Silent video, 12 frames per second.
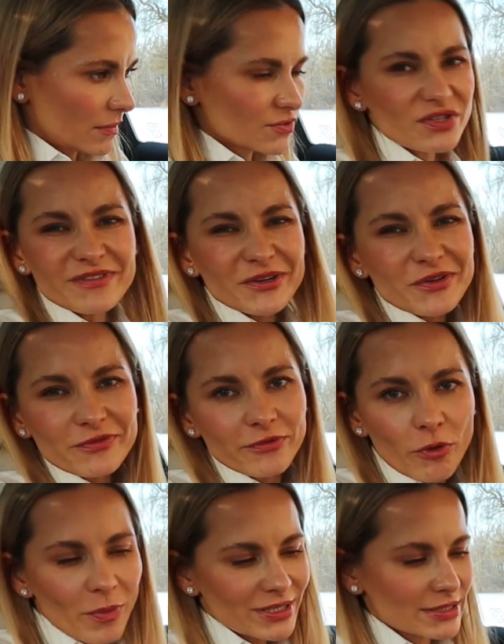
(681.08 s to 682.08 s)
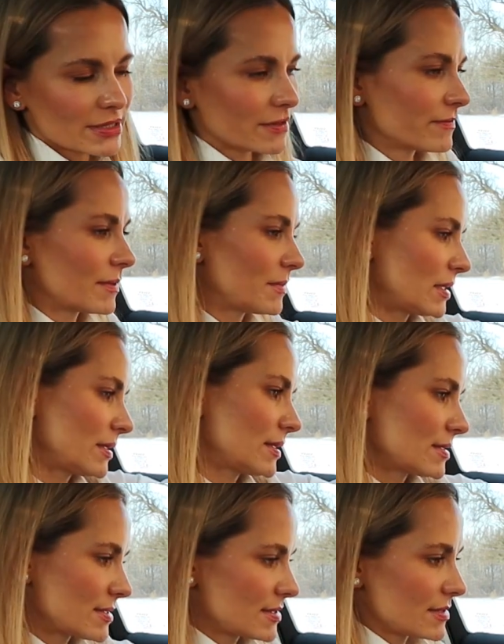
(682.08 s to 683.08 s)
just very informative. I mean,
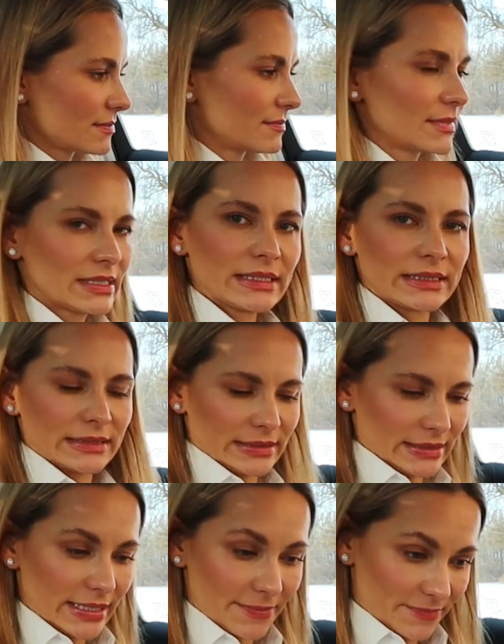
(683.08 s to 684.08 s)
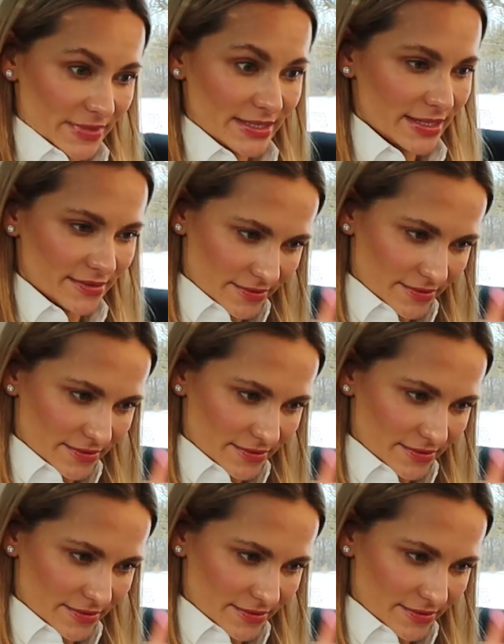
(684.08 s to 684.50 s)
that's that.